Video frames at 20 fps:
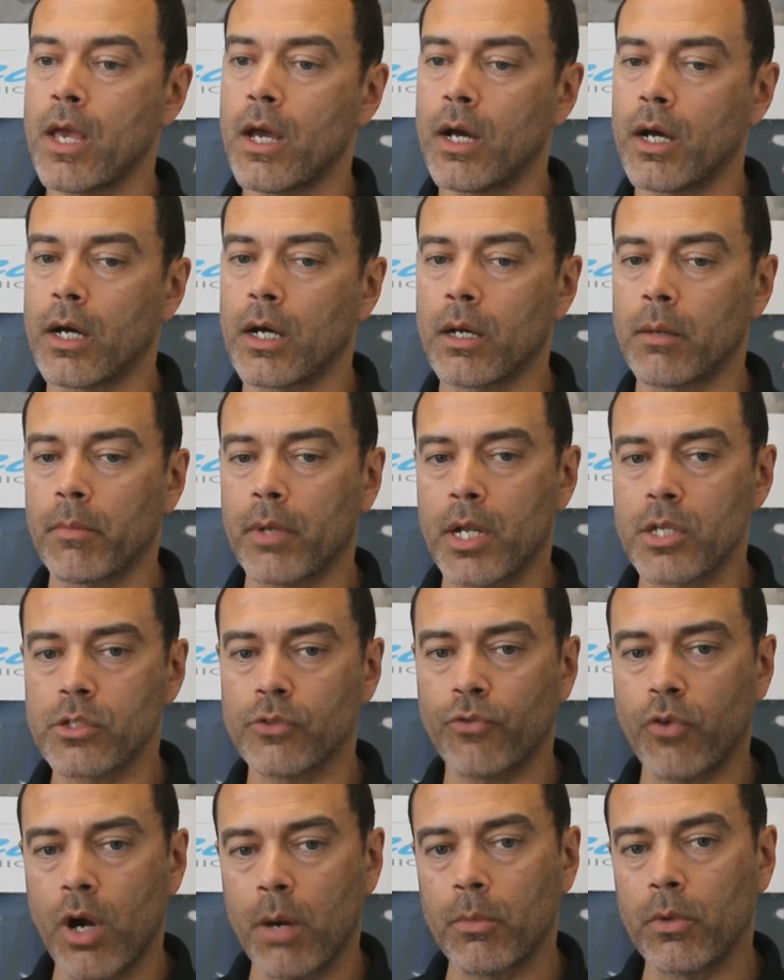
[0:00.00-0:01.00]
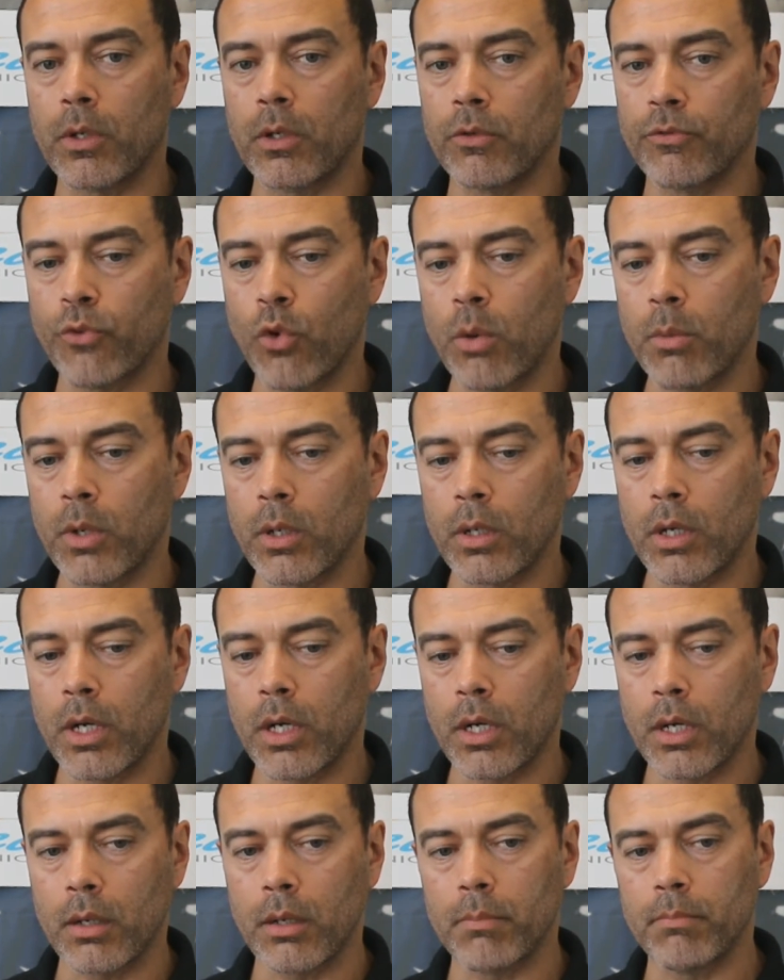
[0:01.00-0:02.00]
And as a former
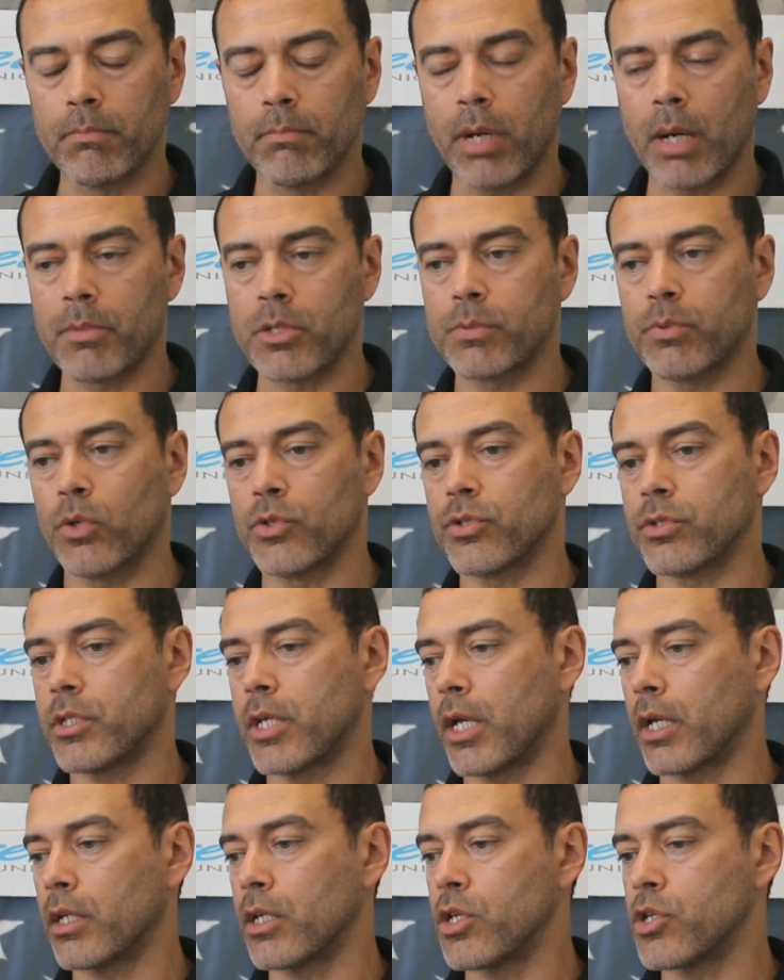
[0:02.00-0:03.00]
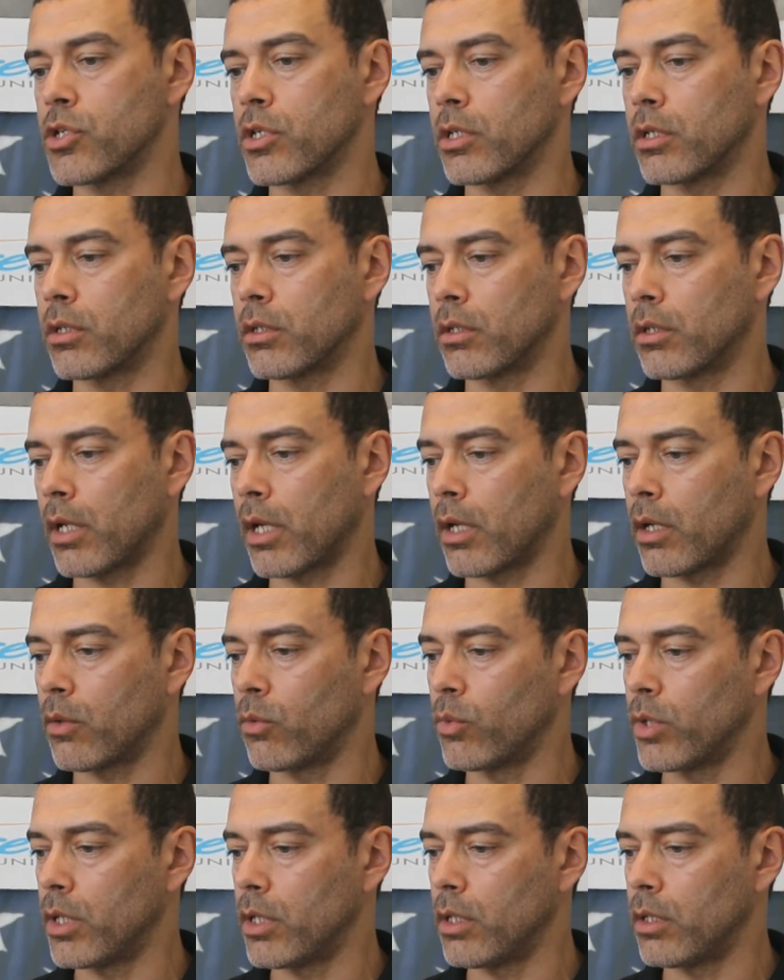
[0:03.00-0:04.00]
bomb disposal technician,
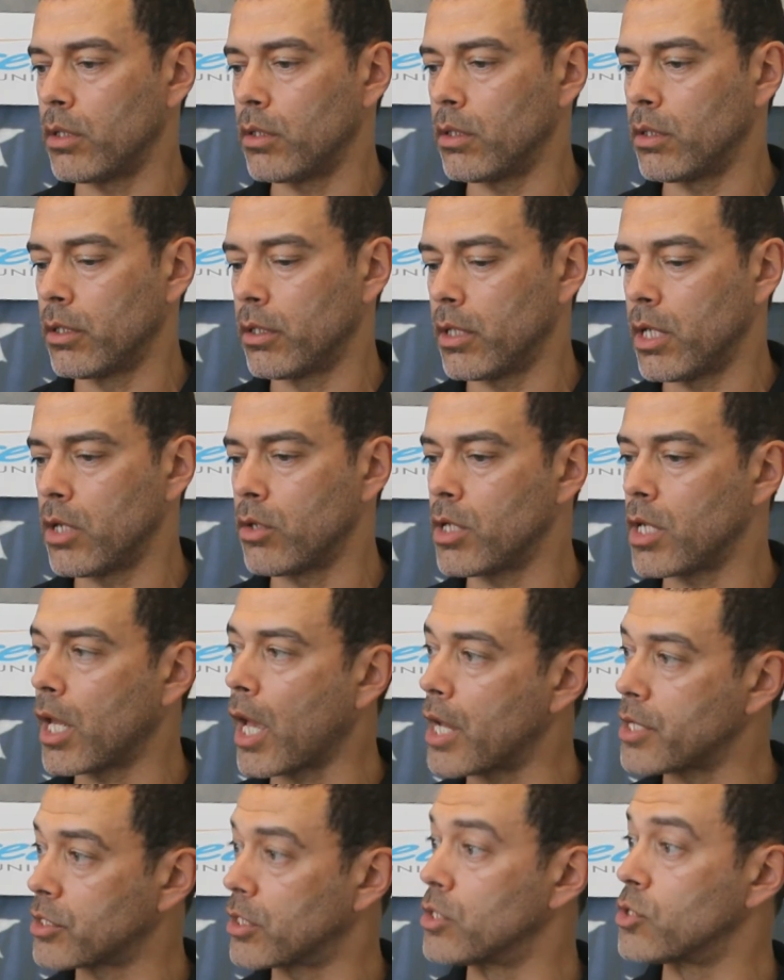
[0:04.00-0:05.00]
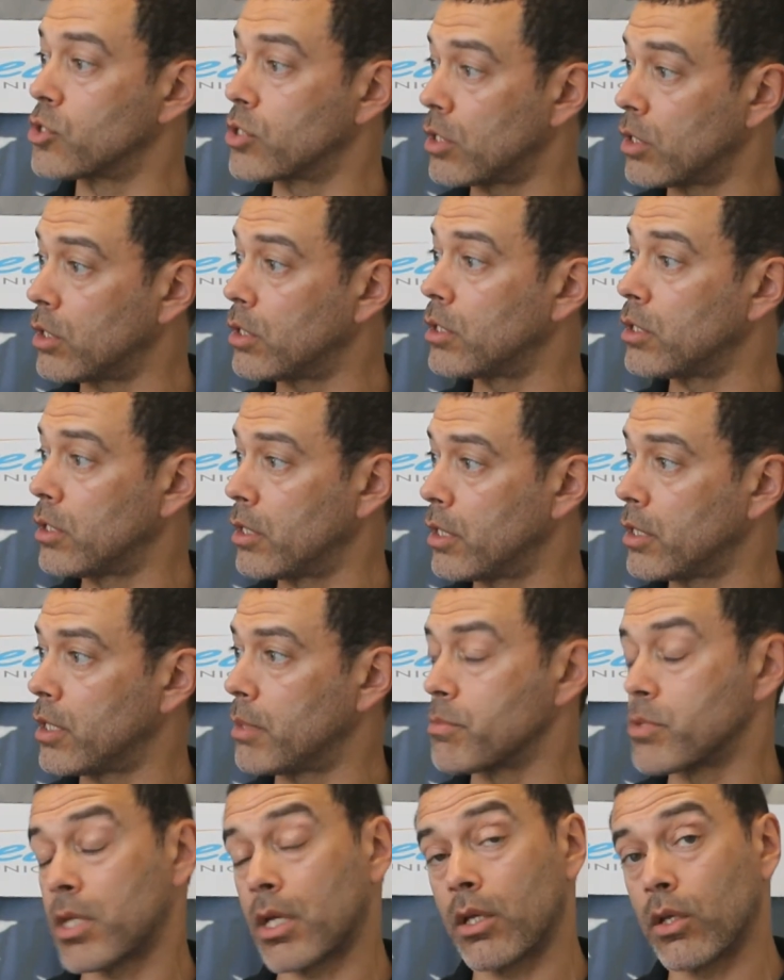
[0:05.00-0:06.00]
we EOD guys consider
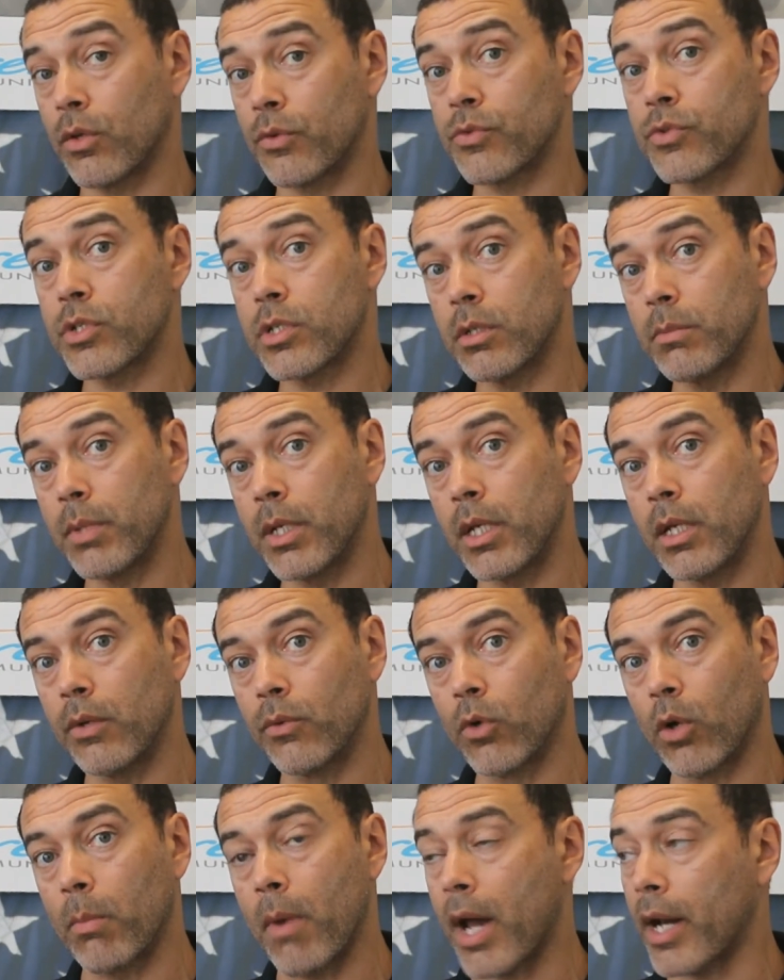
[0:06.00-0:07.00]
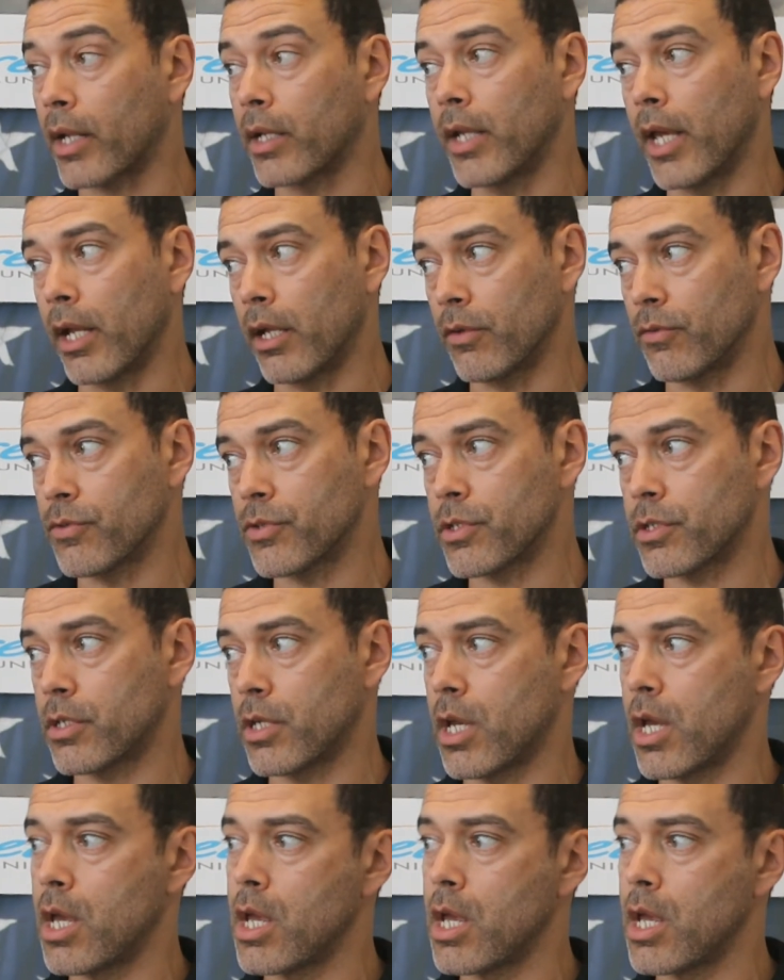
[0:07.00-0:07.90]
themselves to be robotic natives.